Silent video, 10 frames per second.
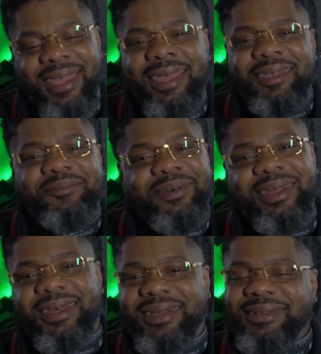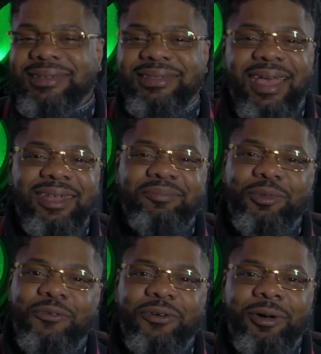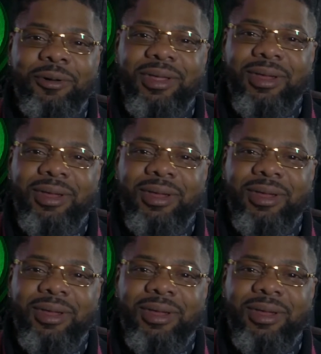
yeah. But uh just had to move on.